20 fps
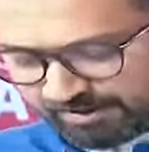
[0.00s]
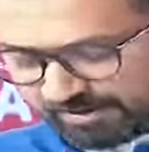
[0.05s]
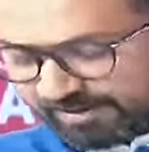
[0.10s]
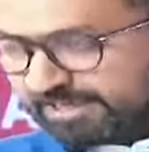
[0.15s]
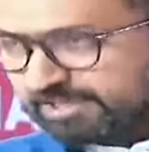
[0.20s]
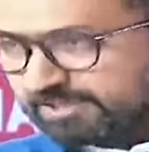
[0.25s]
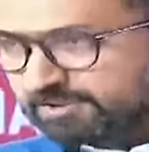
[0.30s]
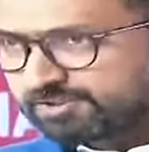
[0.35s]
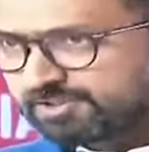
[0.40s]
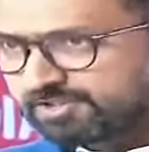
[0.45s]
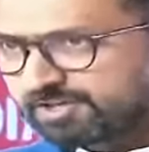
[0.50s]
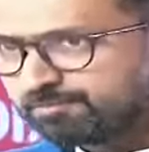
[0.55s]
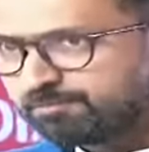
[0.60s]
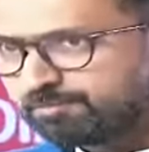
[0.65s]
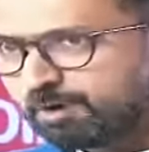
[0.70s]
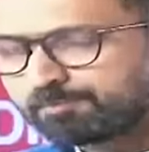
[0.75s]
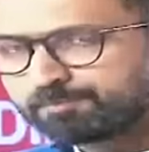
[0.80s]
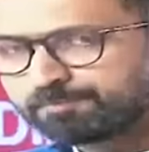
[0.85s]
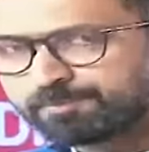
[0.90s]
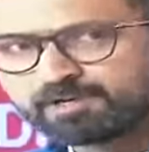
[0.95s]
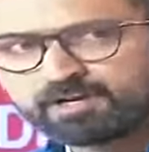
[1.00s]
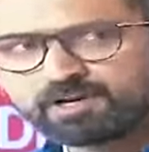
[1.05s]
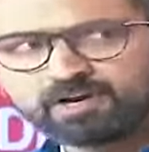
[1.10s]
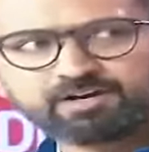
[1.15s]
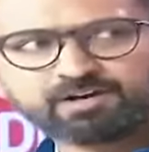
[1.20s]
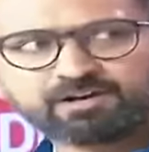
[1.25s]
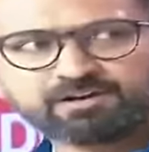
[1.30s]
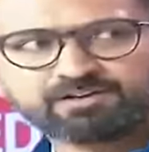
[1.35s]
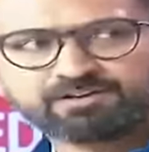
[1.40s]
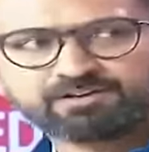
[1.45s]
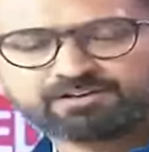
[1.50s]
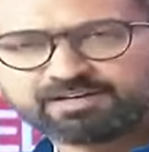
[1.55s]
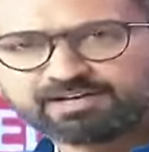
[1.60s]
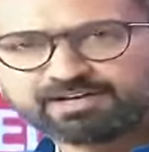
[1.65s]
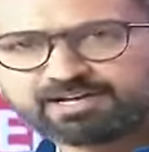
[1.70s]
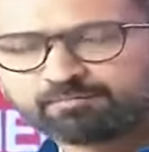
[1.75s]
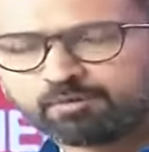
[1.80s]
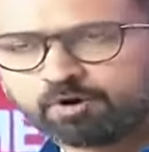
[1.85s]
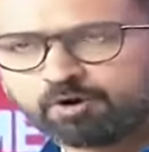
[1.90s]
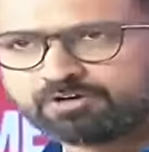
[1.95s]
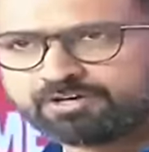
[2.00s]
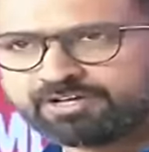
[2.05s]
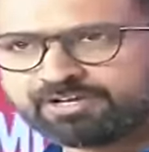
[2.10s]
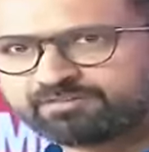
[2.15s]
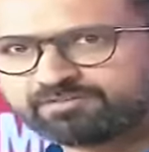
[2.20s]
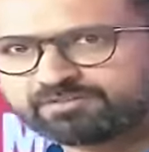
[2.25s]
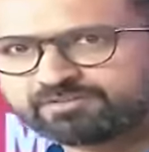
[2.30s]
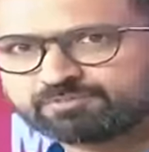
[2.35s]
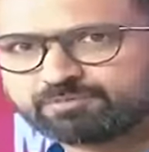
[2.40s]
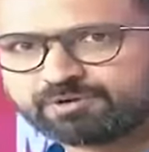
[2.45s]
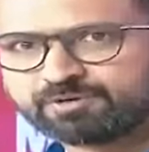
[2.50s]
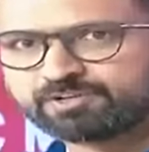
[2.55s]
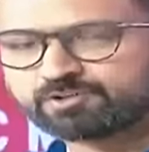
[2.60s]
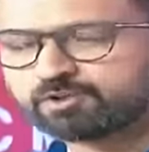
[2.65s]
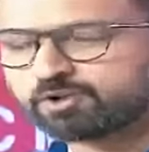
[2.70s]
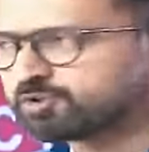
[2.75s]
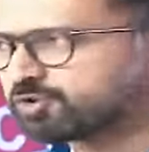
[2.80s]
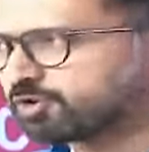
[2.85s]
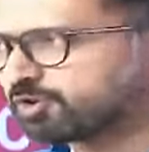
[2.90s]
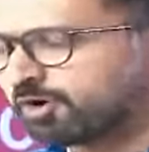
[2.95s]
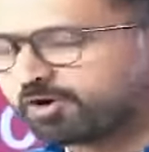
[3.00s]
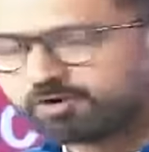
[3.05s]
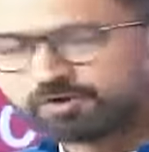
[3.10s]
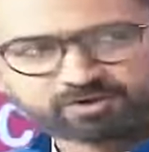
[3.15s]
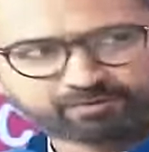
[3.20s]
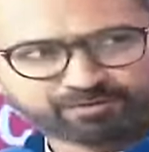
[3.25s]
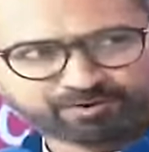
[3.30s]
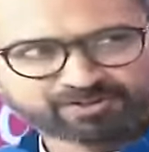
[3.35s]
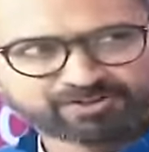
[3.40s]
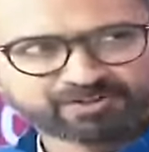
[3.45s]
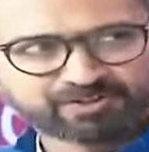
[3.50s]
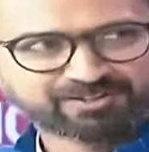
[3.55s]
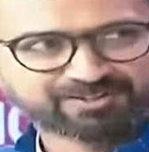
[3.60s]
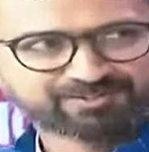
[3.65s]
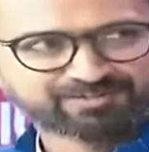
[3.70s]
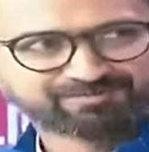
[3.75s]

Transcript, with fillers: He's popular in Maldives, but he's also controversial.